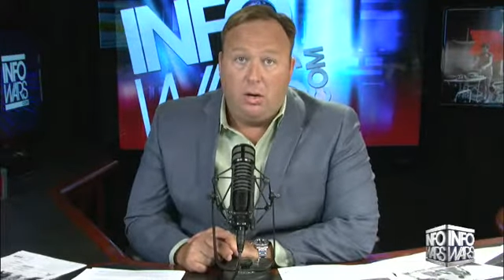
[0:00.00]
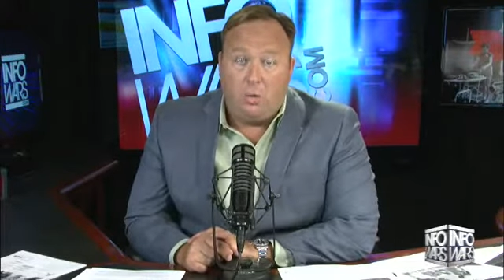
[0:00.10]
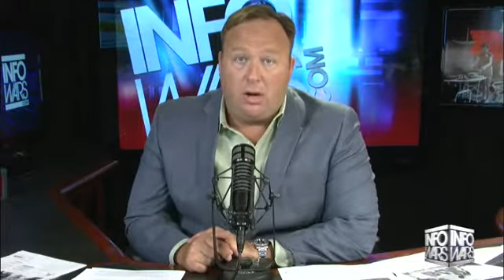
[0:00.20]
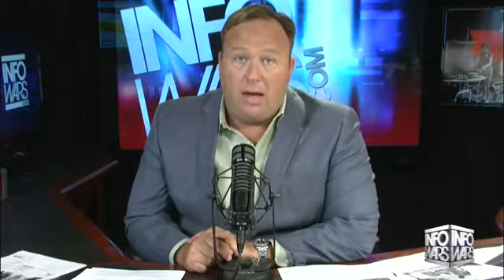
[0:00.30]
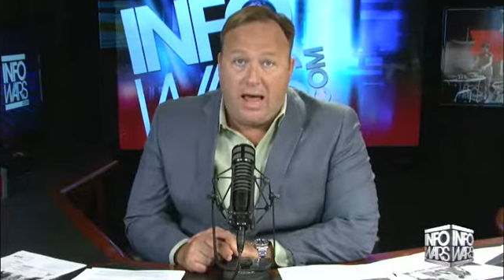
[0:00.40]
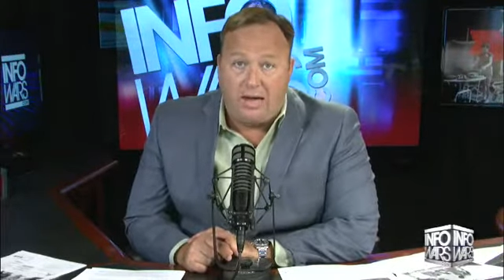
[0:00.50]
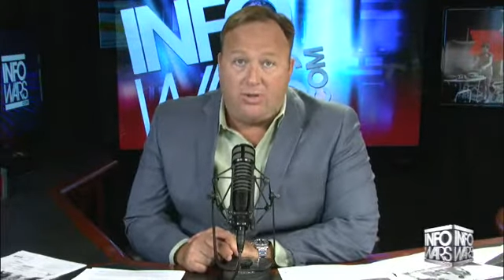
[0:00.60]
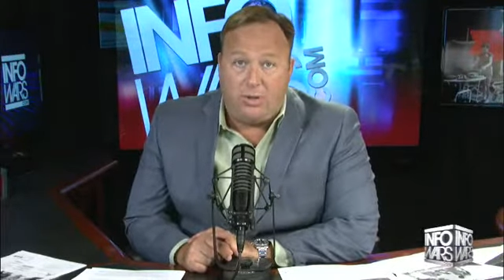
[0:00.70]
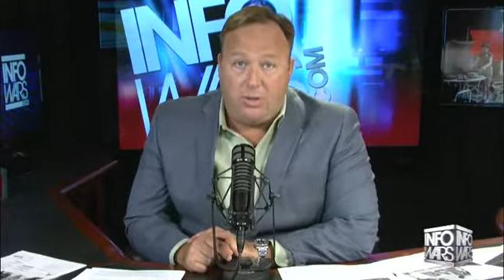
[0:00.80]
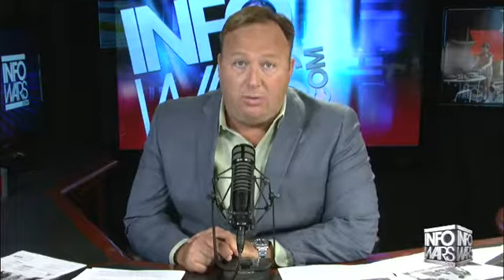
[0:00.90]
we're going to
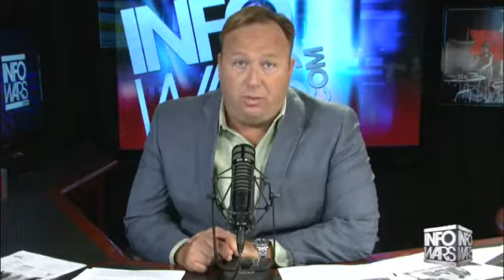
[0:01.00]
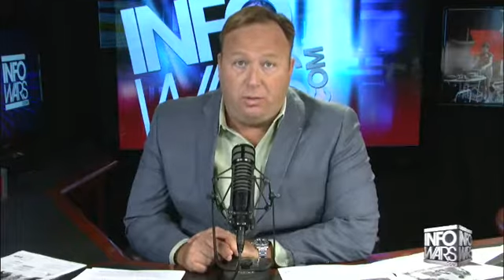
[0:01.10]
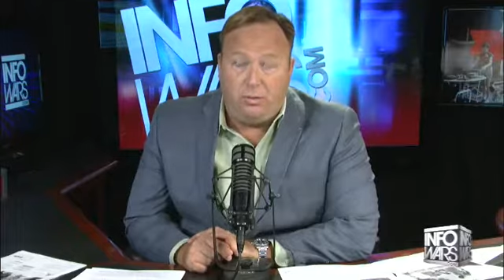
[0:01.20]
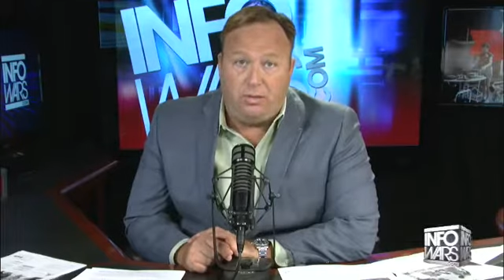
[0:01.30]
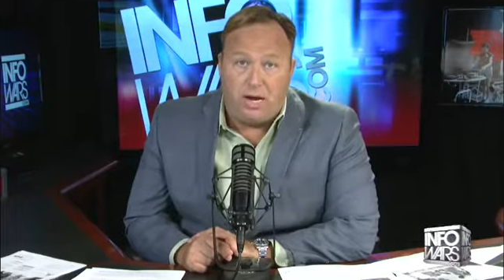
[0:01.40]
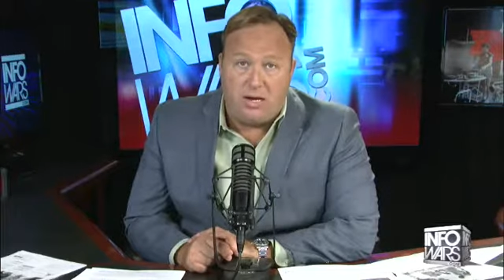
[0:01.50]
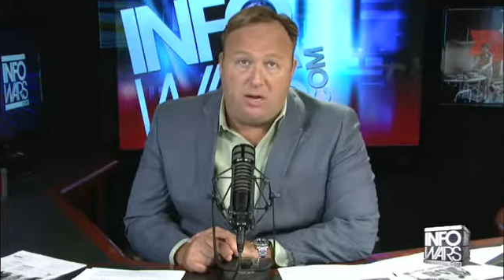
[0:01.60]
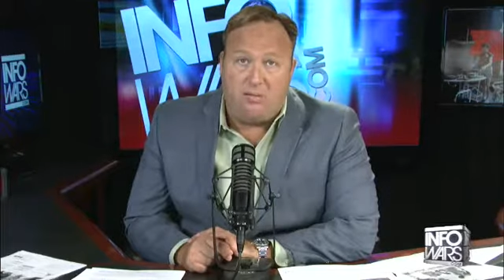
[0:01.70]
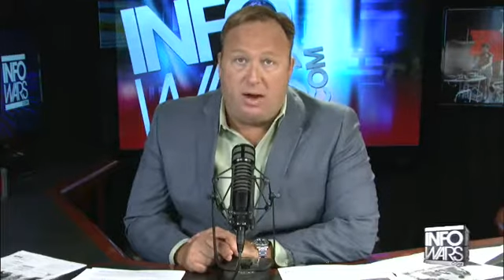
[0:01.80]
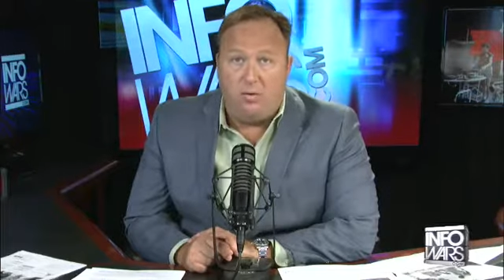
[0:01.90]
execute you, and taking
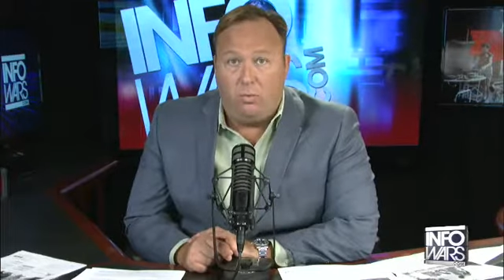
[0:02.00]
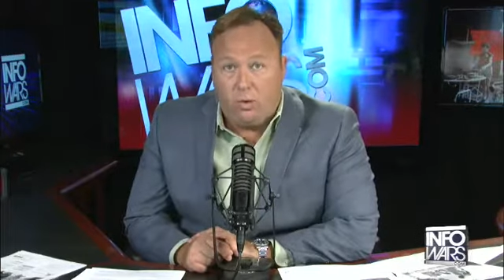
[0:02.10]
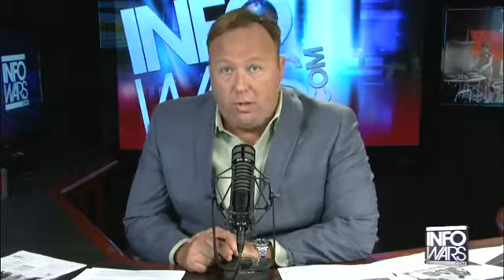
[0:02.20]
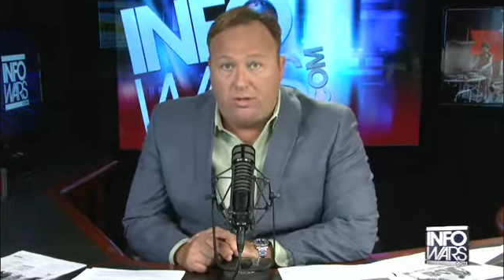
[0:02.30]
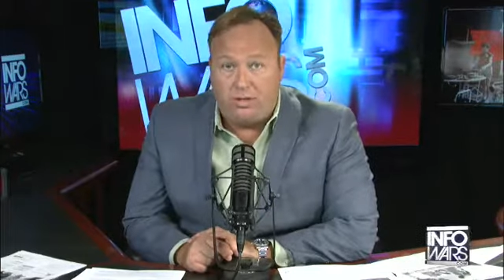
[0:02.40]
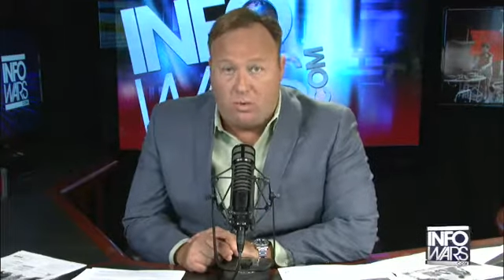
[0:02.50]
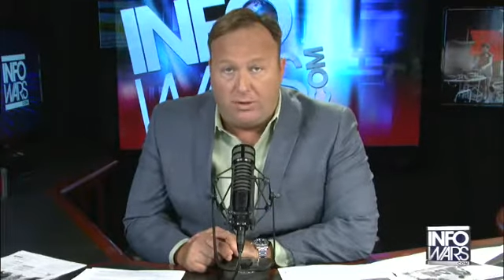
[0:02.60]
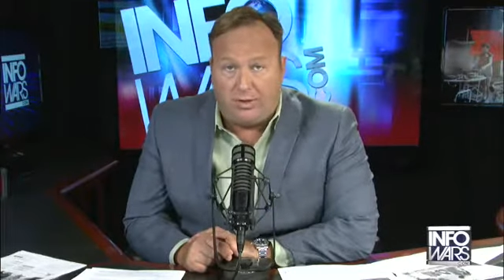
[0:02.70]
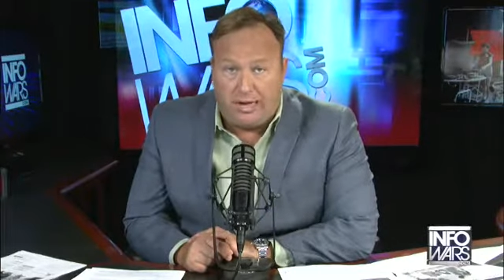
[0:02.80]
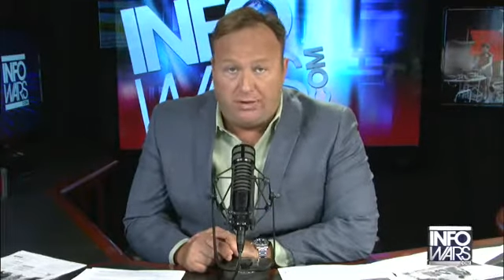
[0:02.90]
them out in the woods in
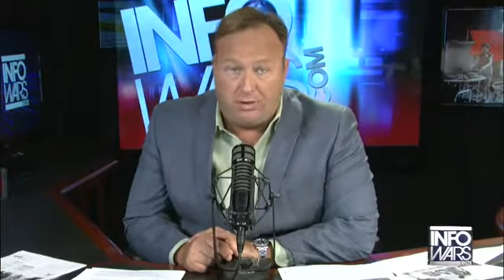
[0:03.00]
one case.